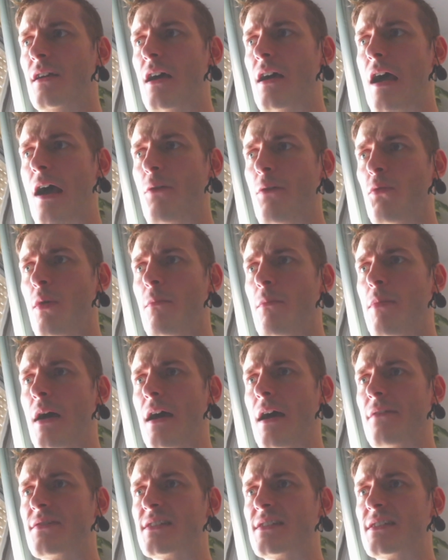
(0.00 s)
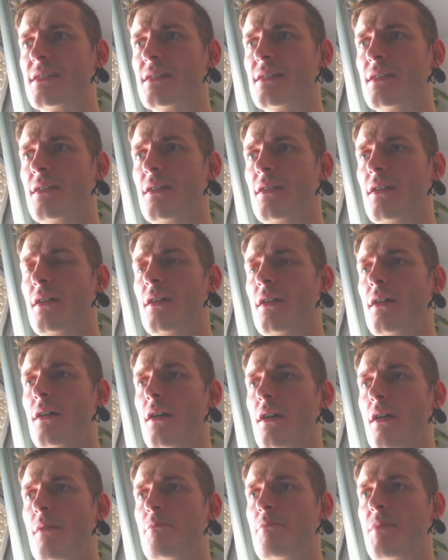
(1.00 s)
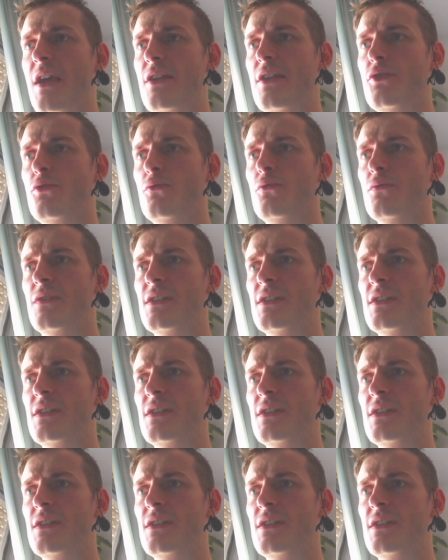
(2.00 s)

our buffs, menu.